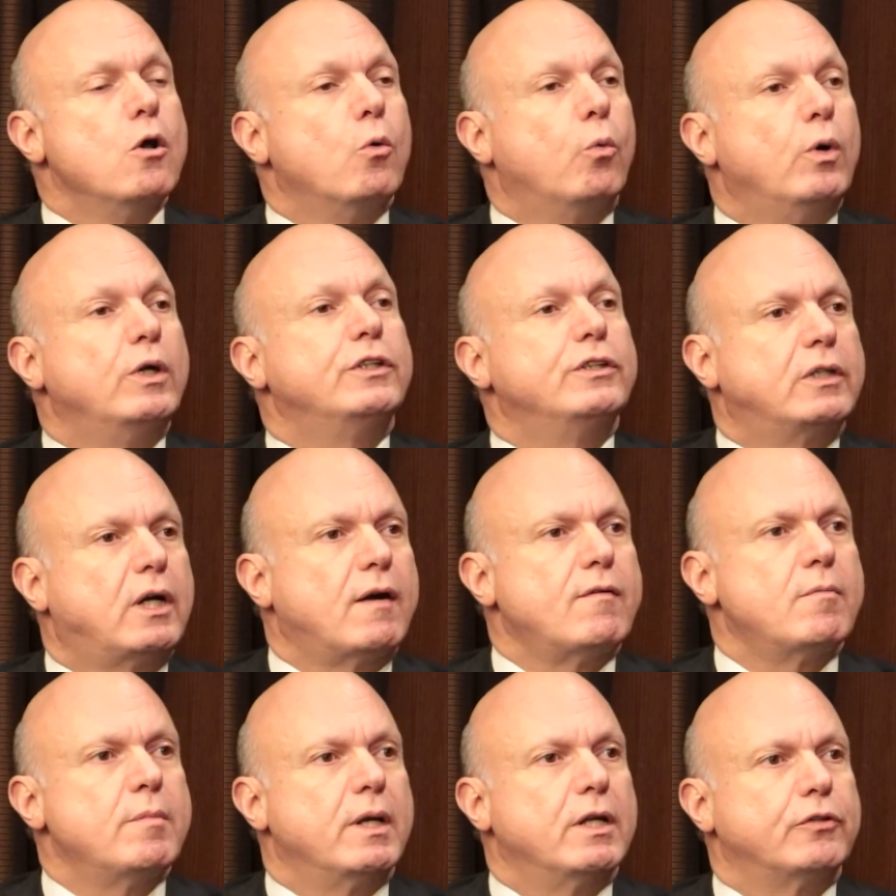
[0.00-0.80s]
Which
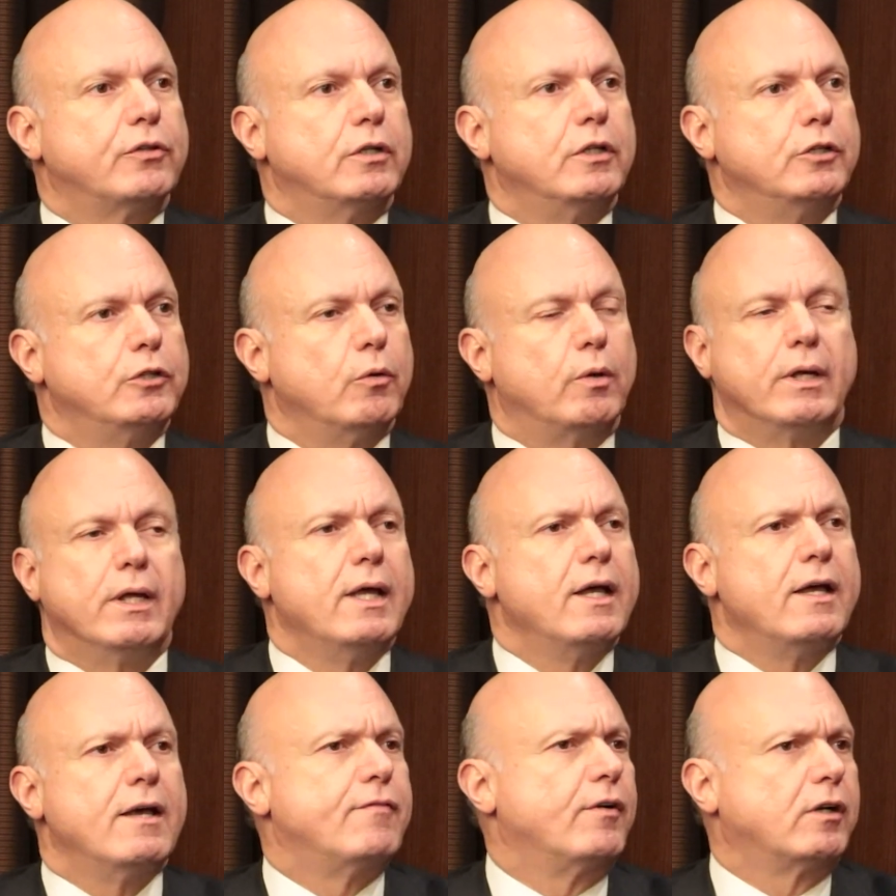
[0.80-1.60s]
government is going to do it?
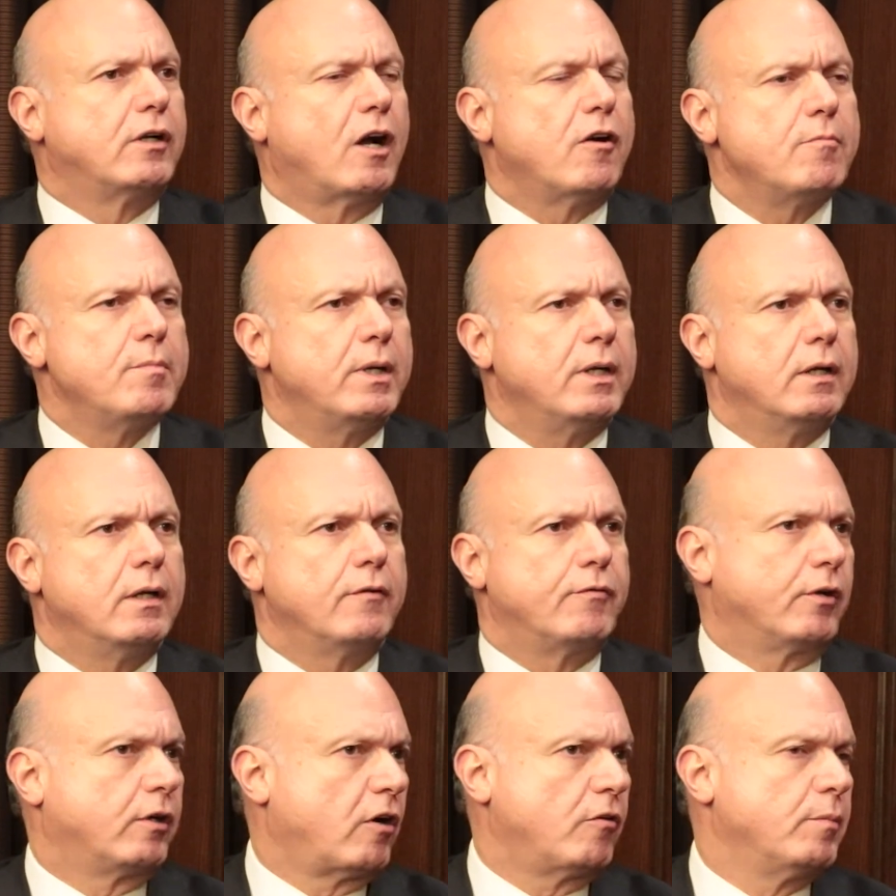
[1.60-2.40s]
If a
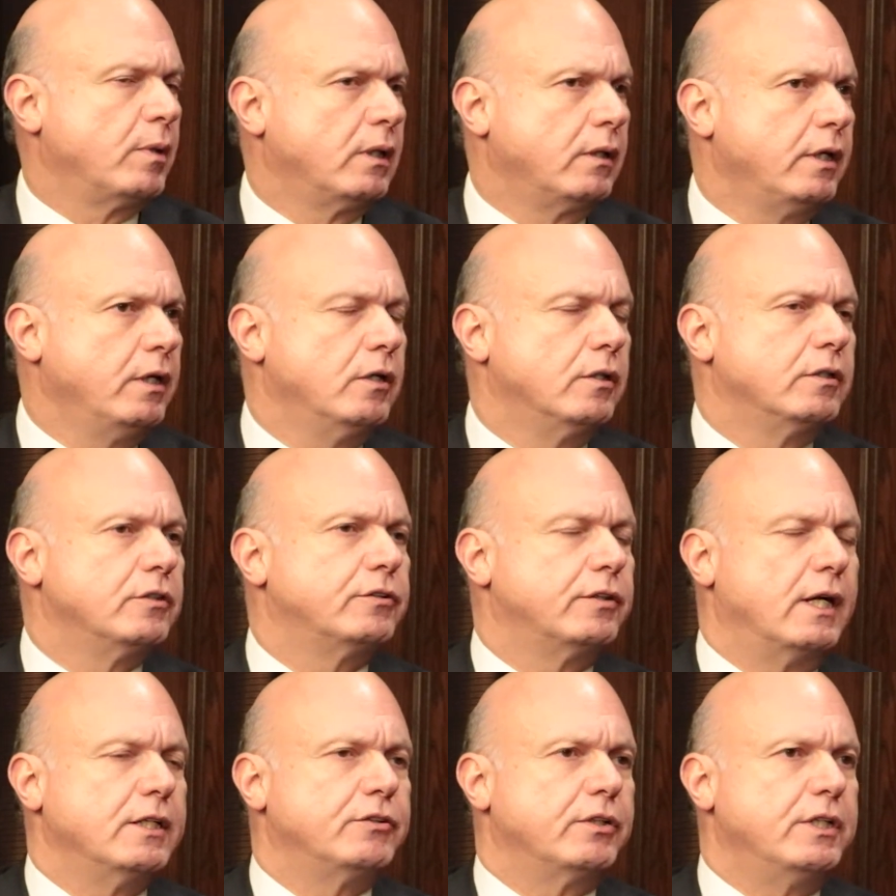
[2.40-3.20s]
government leader
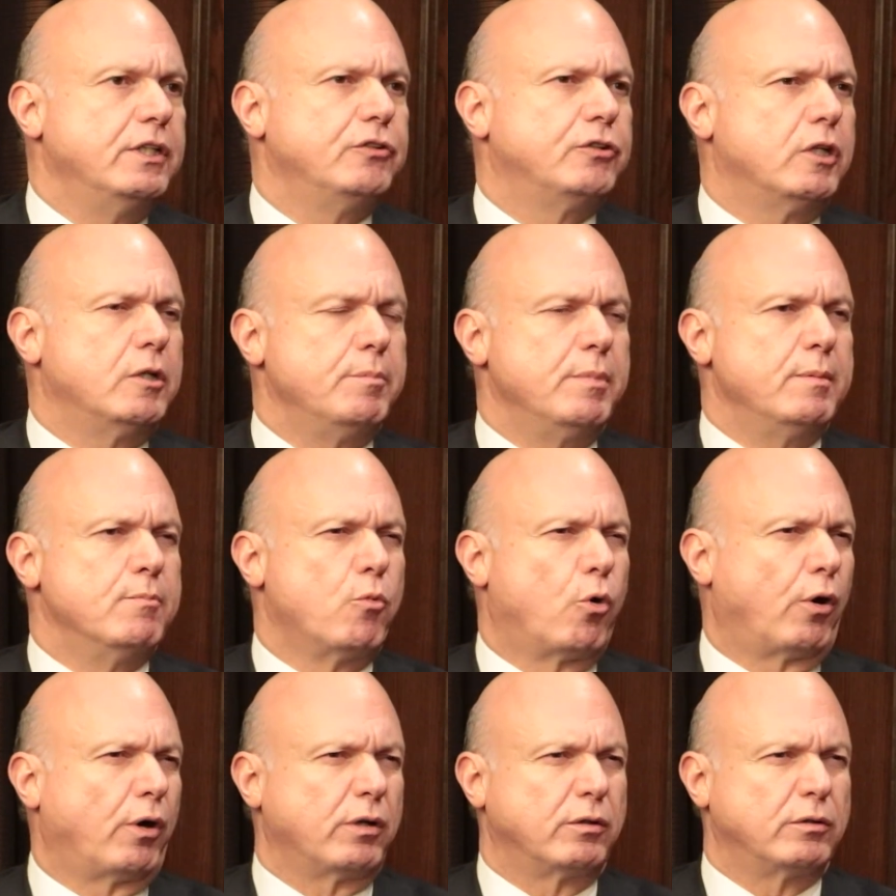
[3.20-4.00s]
decides that he's going to be
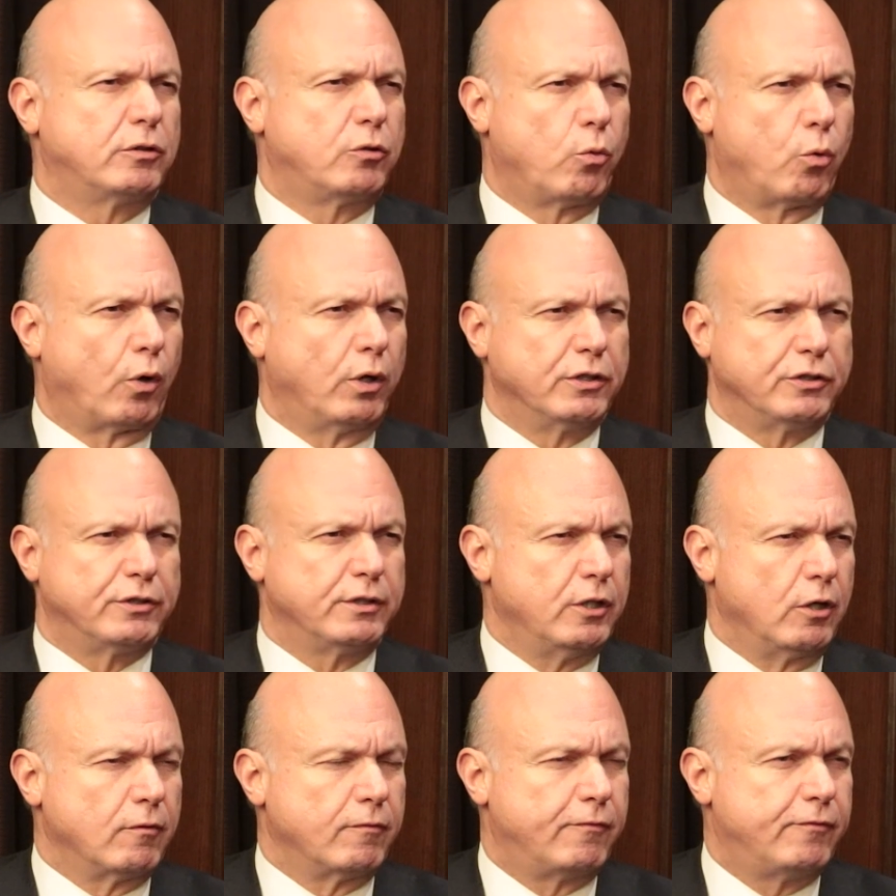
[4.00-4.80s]
more towards,
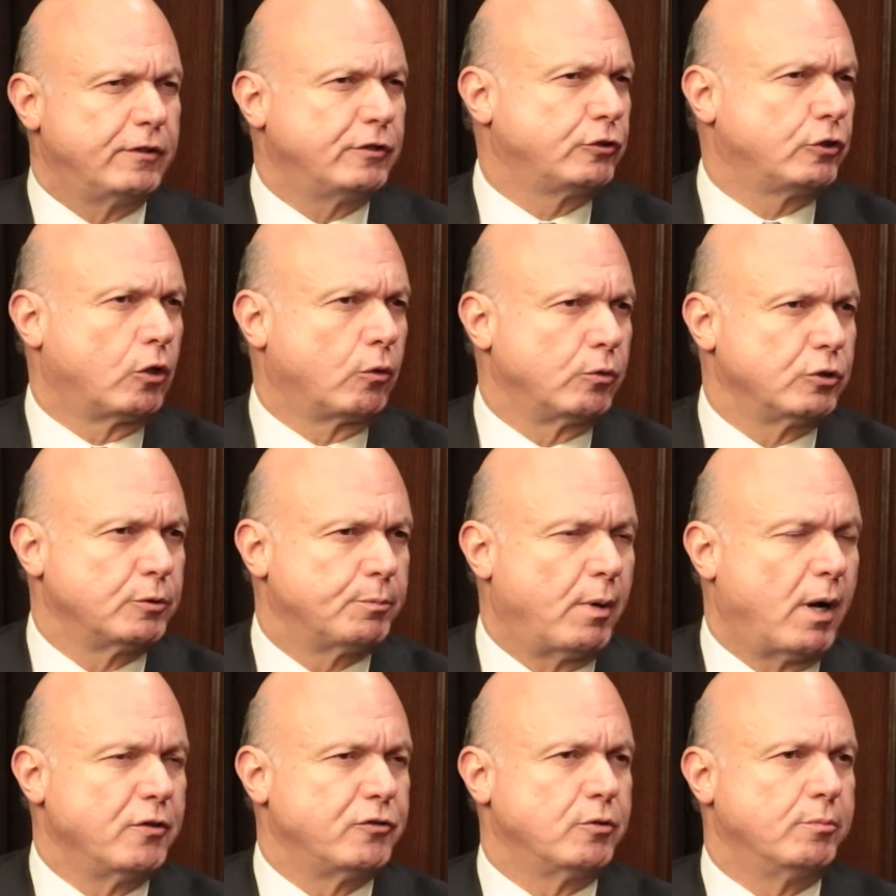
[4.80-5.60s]
you know, fiscal
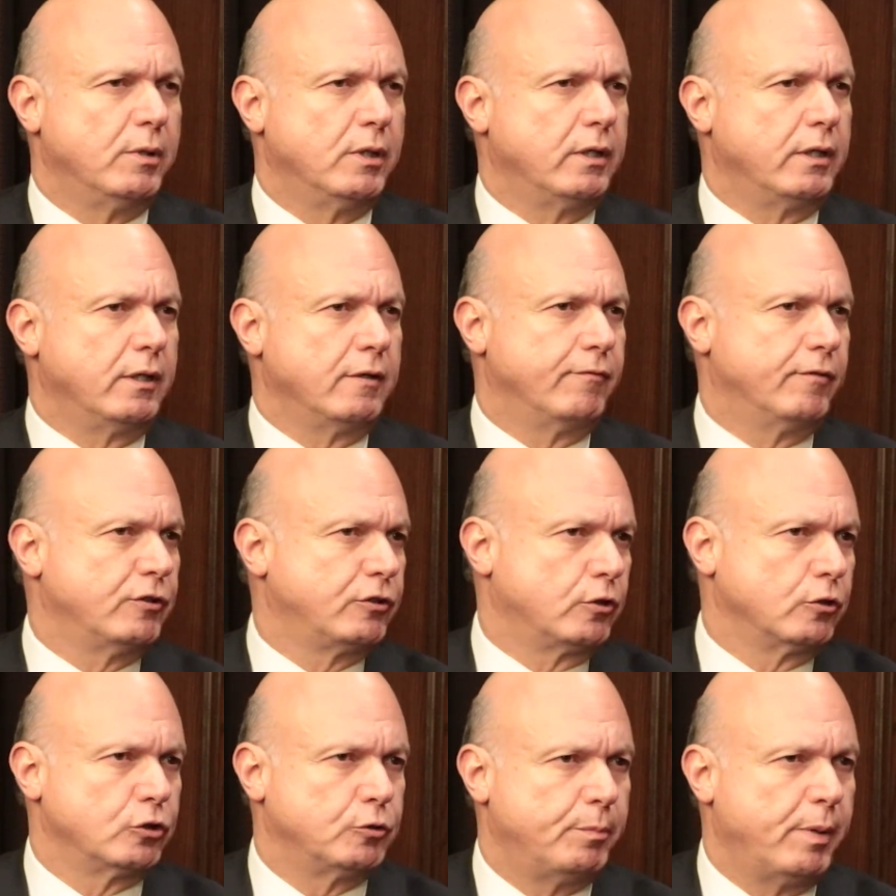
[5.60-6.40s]
responsibility,
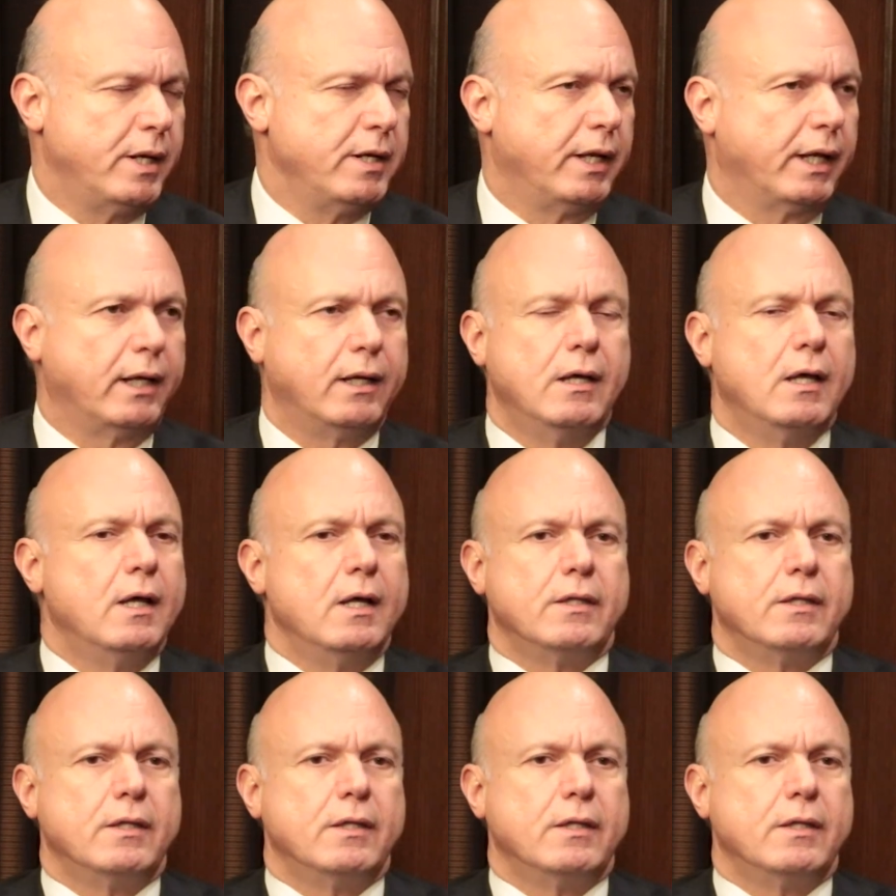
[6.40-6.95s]
fiscal spending,